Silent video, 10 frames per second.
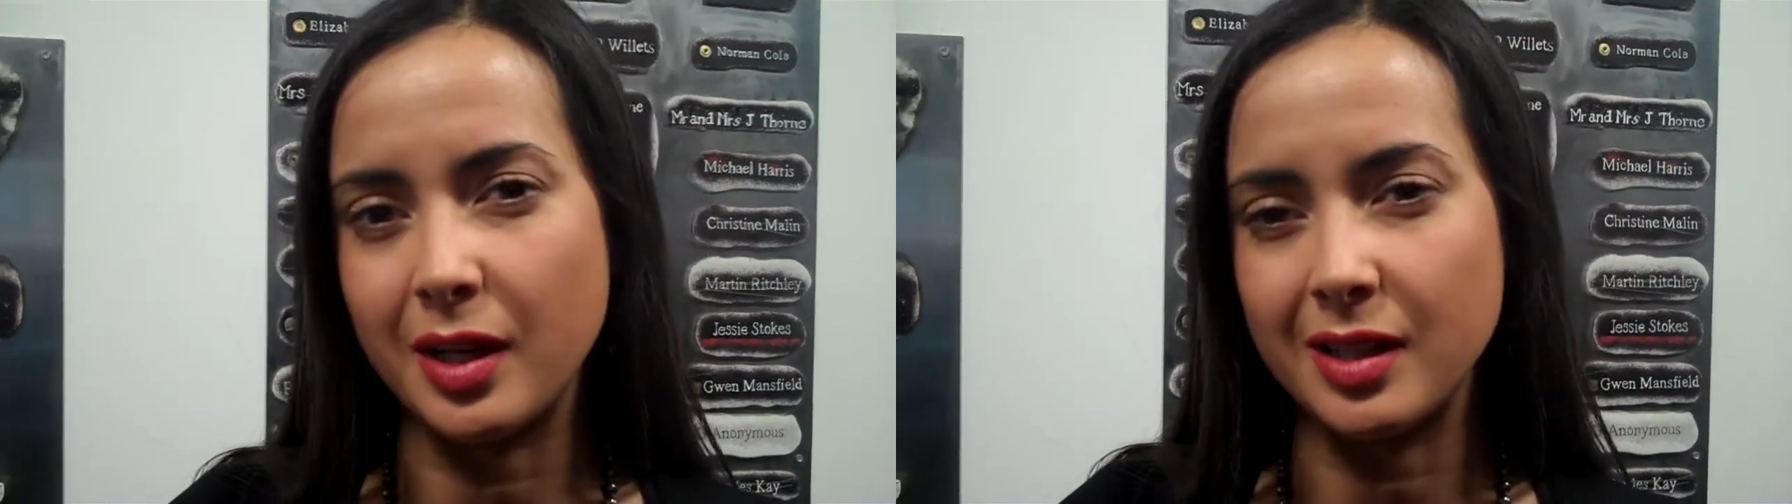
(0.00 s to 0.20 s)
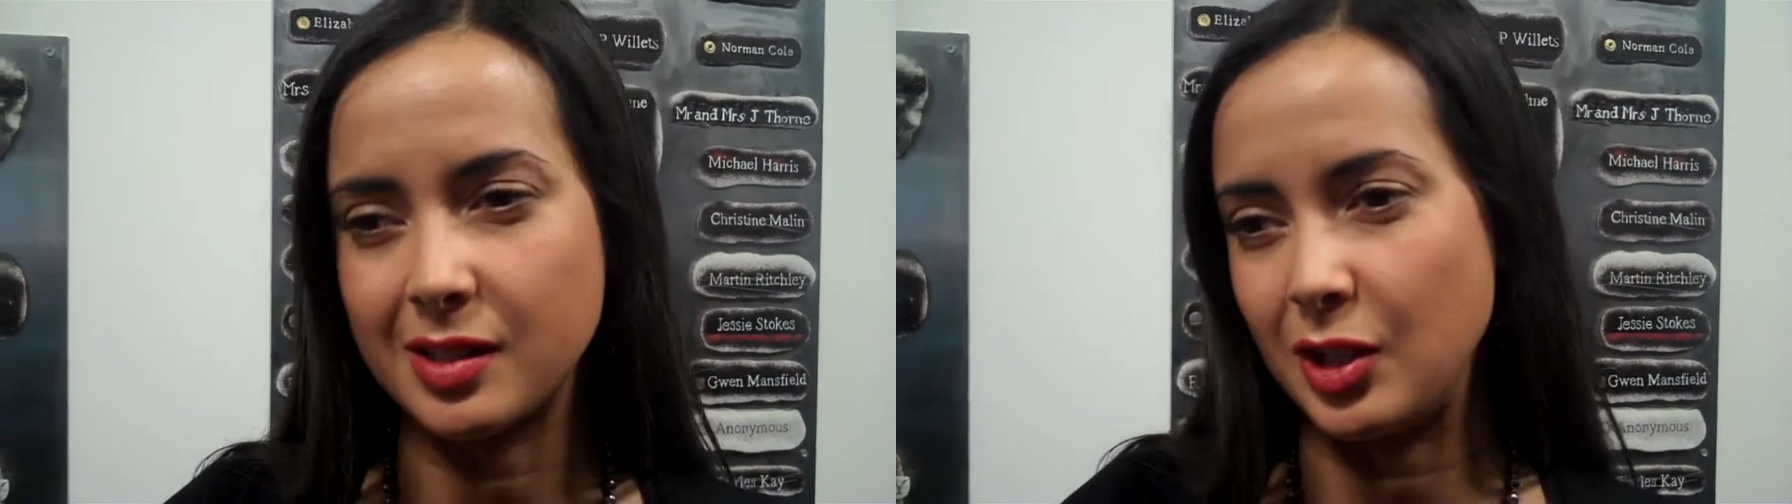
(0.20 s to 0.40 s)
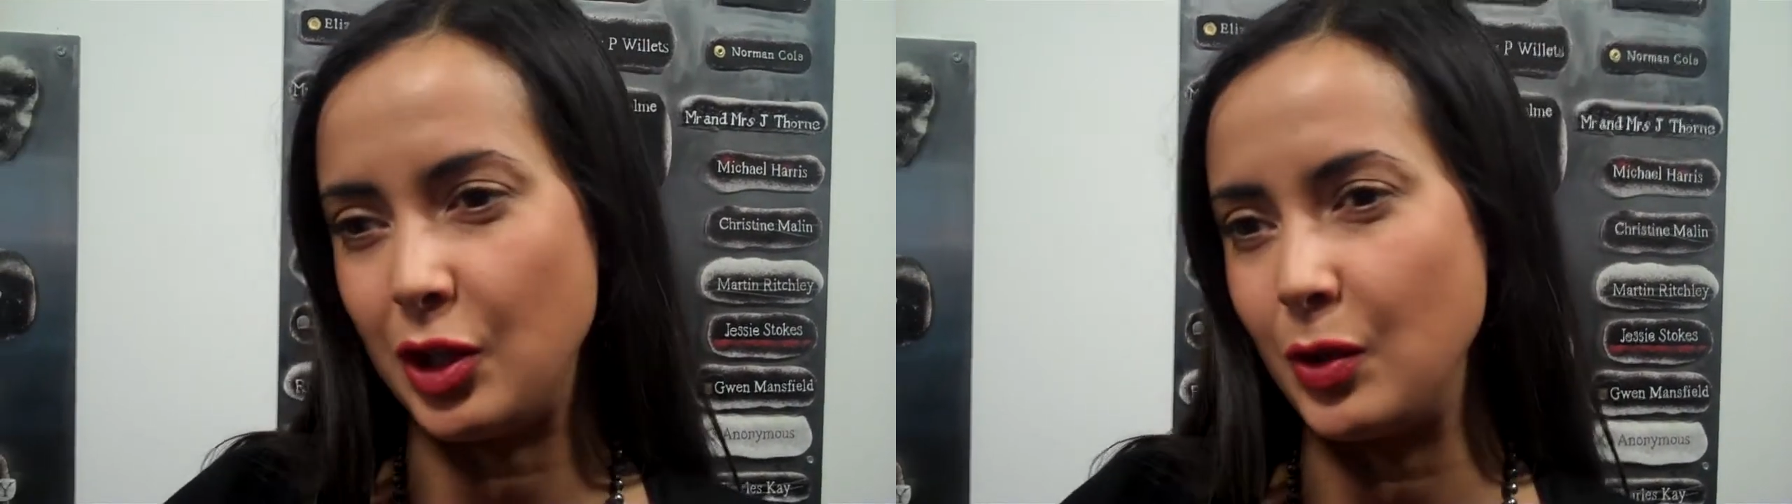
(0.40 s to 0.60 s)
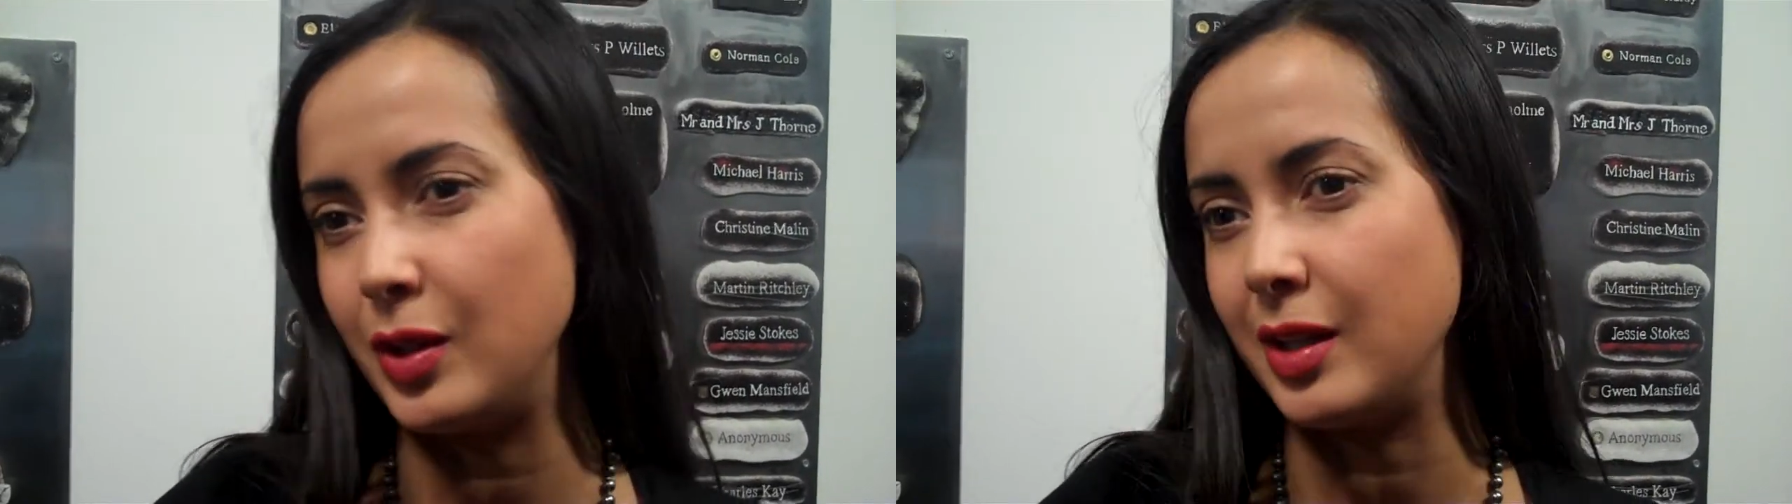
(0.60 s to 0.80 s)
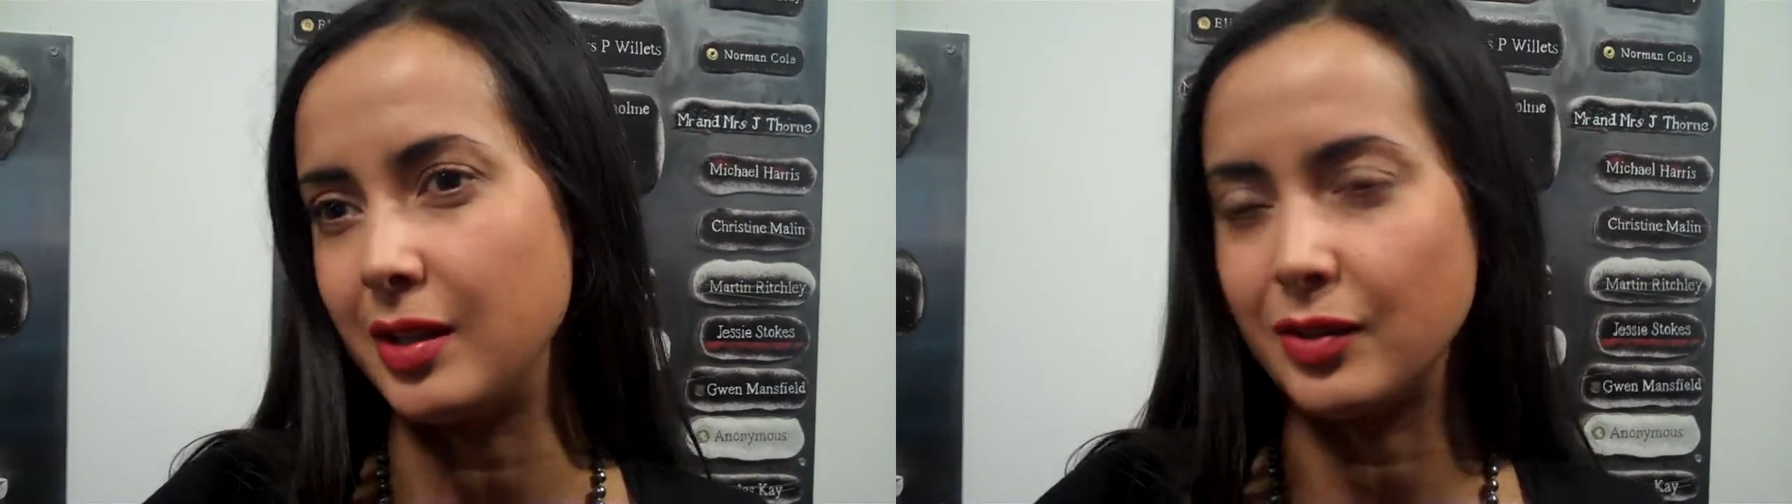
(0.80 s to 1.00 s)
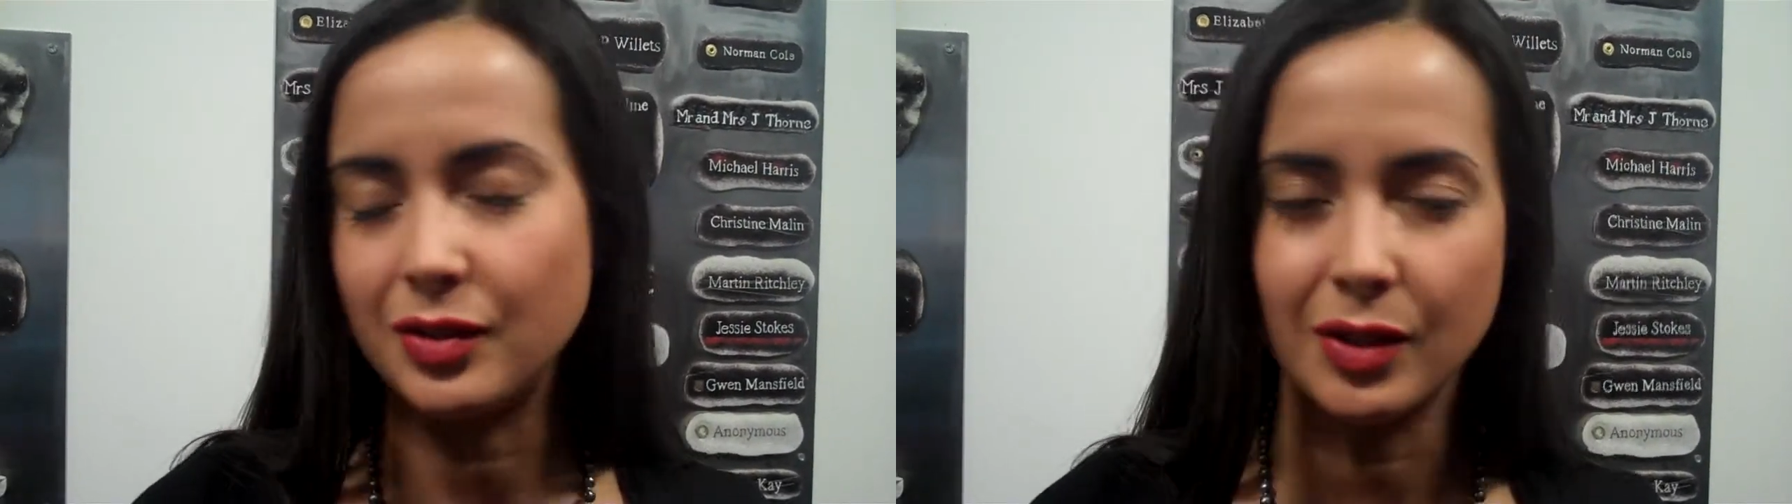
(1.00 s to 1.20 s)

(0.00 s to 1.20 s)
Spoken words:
cuts and unions